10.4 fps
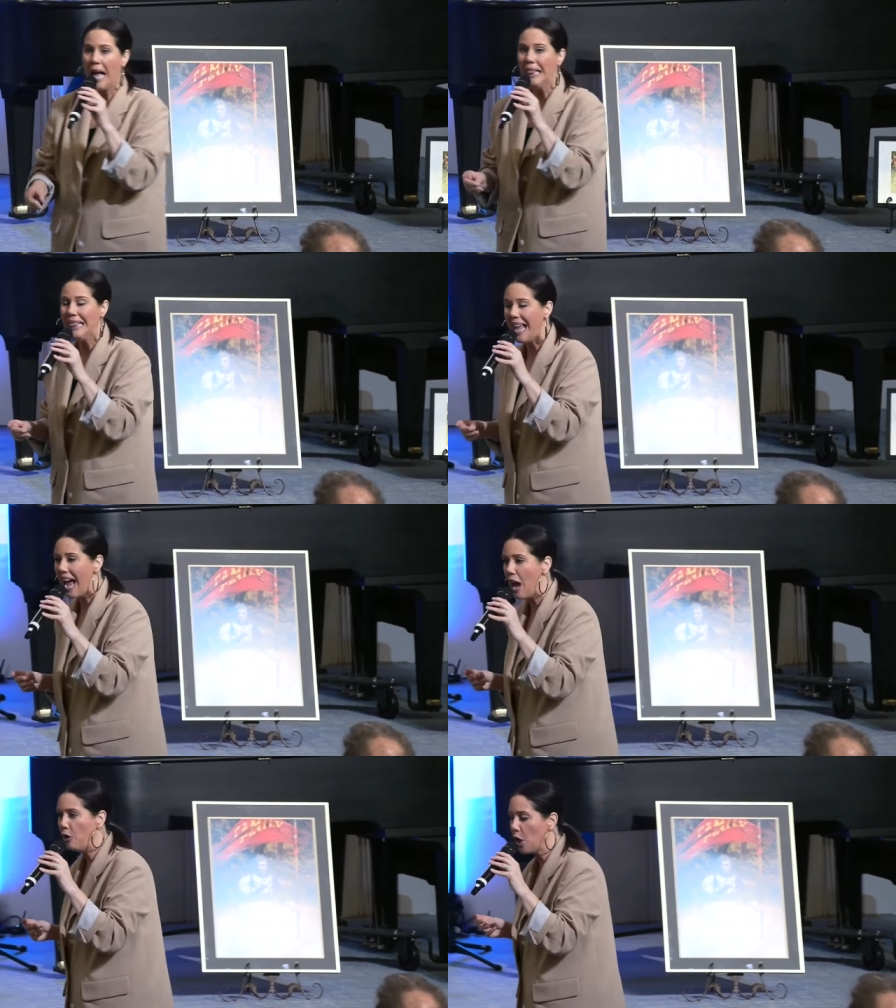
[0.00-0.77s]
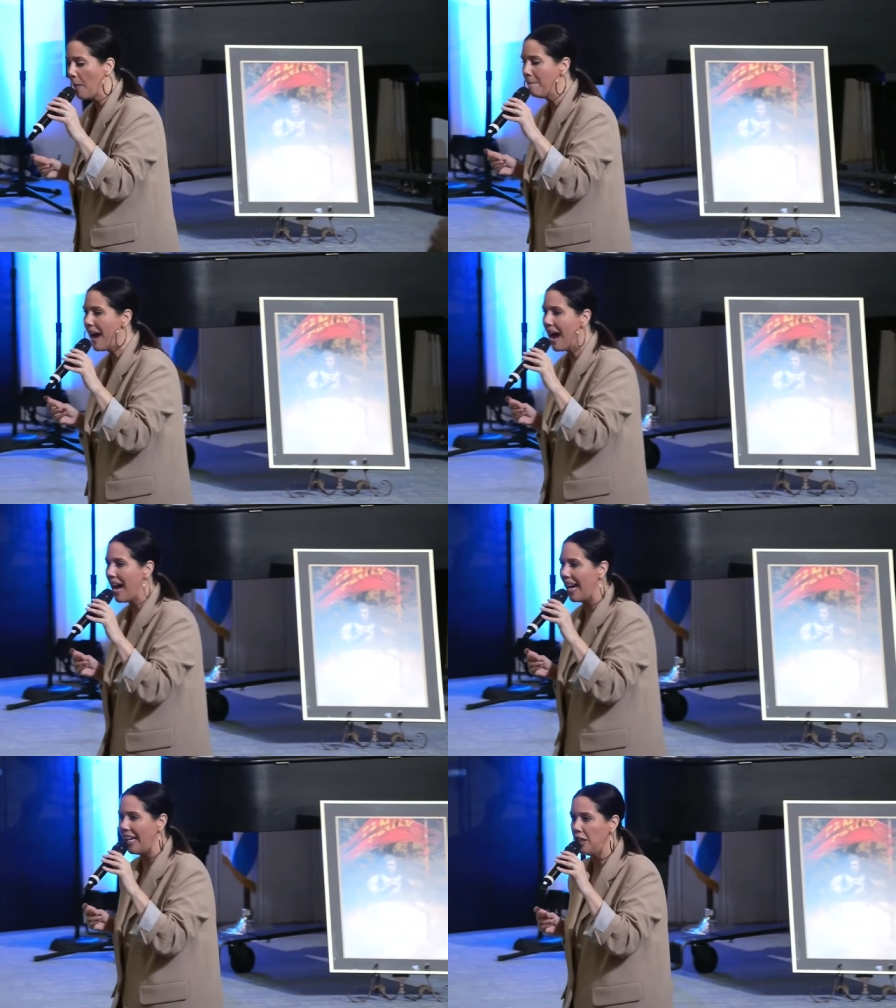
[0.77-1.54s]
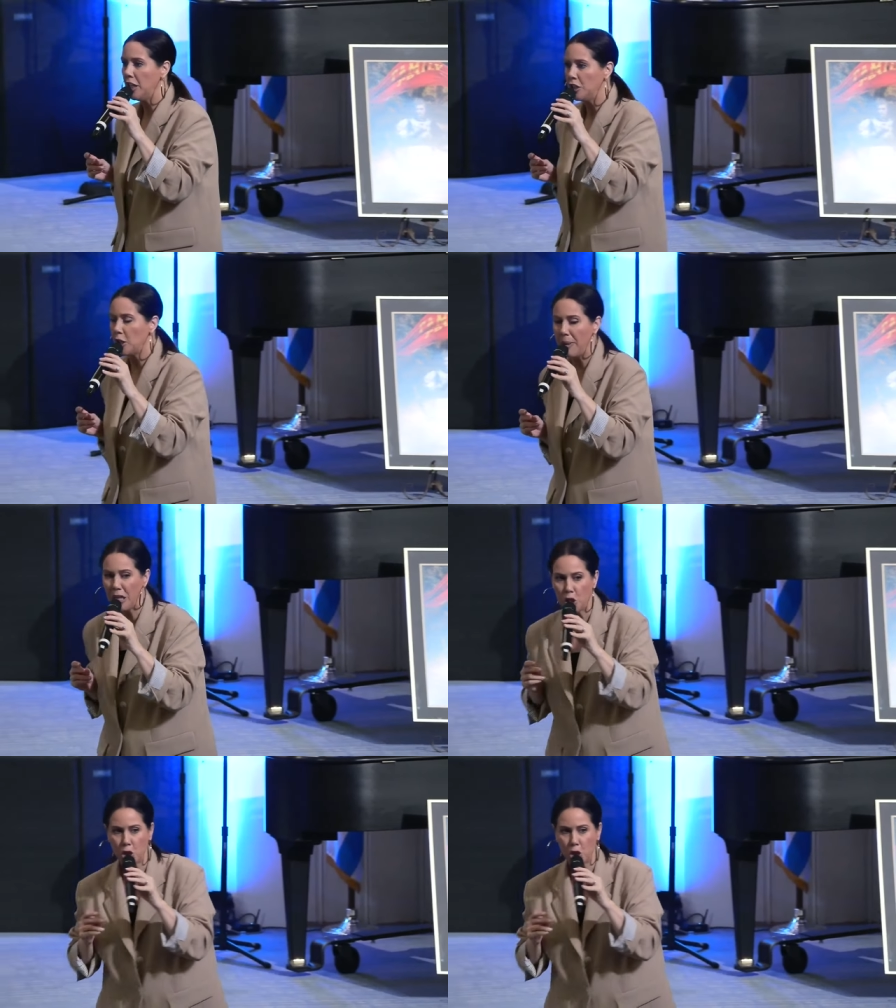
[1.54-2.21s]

Allow your mind to be